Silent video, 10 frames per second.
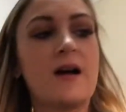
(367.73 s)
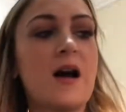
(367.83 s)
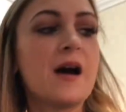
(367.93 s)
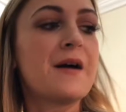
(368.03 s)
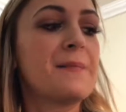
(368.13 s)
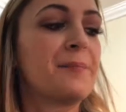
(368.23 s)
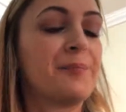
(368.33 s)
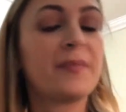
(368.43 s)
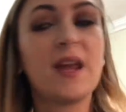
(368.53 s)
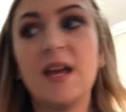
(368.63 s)
Um,
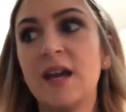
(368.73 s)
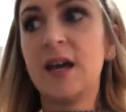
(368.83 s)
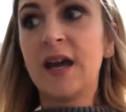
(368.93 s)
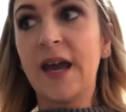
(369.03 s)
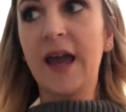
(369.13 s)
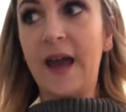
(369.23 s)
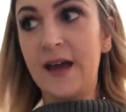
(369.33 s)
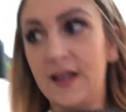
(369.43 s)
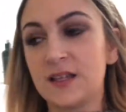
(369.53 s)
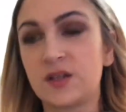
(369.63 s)

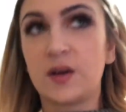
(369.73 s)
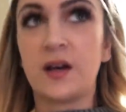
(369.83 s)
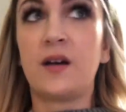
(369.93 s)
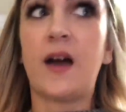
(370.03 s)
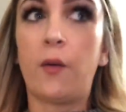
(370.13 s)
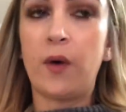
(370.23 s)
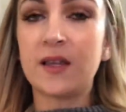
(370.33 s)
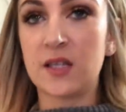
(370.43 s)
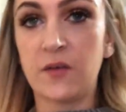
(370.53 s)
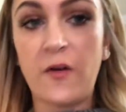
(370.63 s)
and I
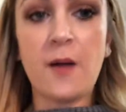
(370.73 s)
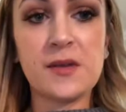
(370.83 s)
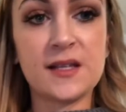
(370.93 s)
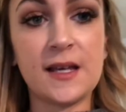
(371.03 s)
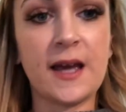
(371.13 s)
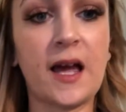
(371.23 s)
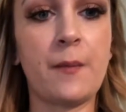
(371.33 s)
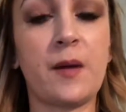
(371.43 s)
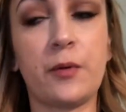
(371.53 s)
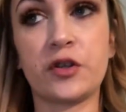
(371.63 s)
went to the pharmacy. I got
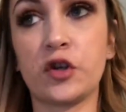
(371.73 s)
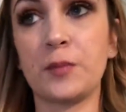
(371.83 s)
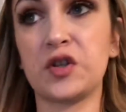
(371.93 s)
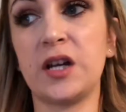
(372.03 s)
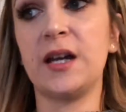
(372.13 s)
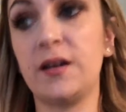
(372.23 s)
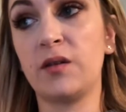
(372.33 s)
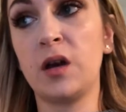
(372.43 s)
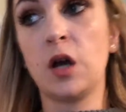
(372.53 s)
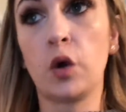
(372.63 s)
my
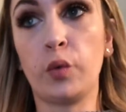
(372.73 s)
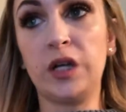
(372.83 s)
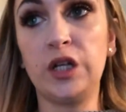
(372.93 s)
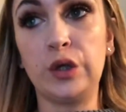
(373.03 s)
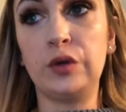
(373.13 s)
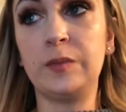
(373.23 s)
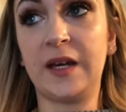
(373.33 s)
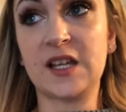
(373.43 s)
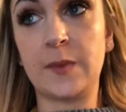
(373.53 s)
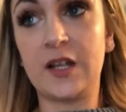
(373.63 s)
prescription renewed
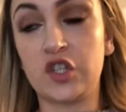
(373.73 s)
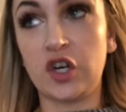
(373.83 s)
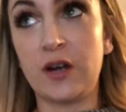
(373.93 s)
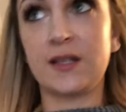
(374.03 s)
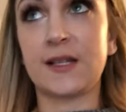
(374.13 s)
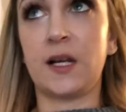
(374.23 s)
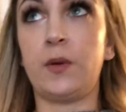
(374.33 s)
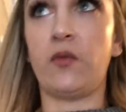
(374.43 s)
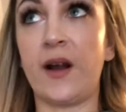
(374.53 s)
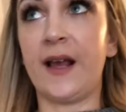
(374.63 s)
because my insurance is going to
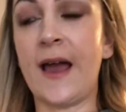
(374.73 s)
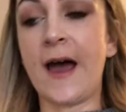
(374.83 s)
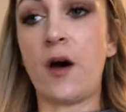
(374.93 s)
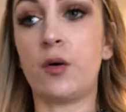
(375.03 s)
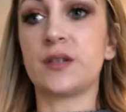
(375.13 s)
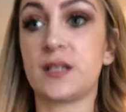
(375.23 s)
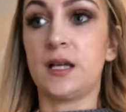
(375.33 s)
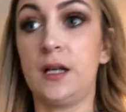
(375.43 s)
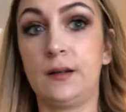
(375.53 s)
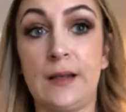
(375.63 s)
be running out
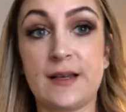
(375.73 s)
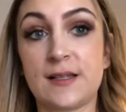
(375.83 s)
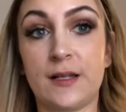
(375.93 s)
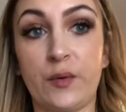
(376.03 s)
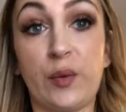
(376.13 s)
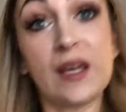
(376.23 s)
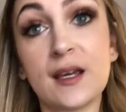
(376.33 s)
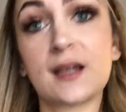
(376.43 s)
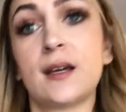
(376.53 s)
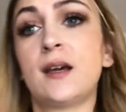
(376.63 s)
in less than a
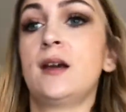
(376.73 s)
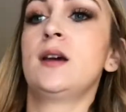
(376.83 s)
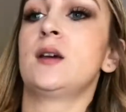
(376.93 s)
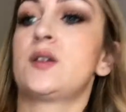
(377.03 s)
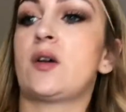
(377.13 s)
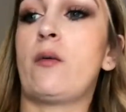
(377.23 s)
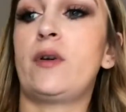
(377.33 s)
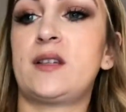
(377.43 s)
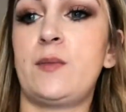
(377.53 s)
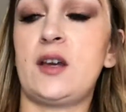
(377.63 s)
week, so I
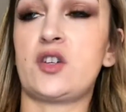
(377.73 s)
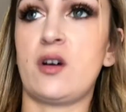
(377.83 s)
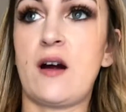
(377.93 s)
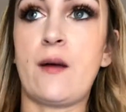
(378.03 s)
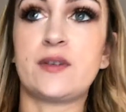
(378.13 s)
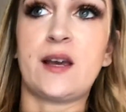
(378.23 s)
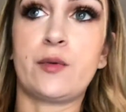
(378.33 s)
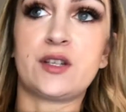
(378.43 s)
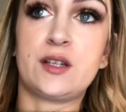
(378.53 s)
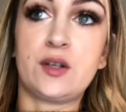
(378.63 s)
wanted to make sure I was
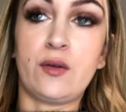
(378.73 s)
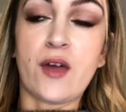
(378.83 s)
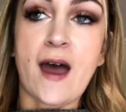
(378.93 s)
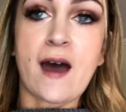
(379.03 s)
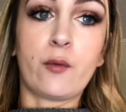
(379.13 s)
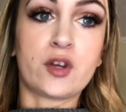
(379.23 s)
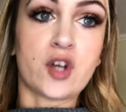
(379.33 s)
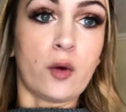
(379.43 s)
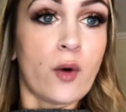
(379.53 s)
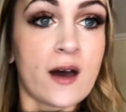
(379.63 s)
able to do that, which
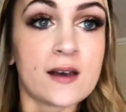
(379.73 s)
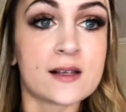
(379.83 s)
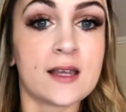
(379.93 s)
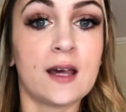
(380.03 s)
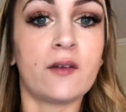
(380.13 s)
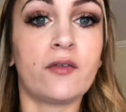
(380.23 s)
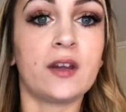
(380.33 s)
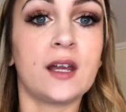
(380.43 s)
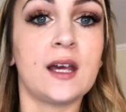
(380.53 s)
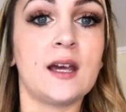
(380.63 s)
I was,
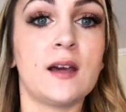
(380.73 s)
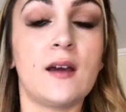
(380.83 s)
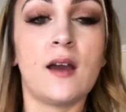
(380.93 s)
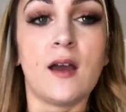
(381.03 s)
thankfully.